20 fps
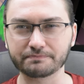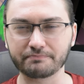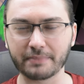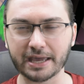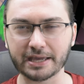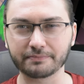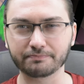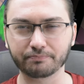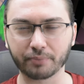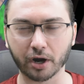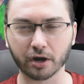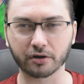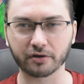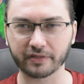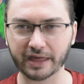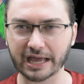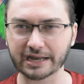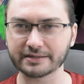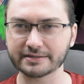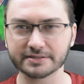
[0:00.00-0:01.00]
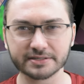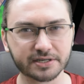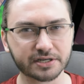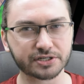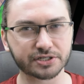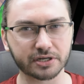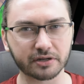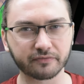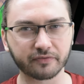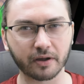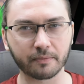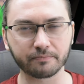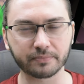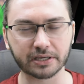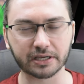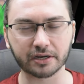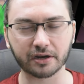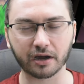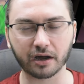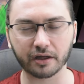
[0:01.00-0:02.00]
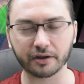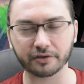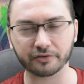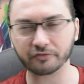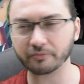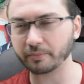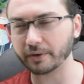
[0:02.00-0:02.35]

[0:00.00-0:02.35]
made part of that decision, if I'm being honest.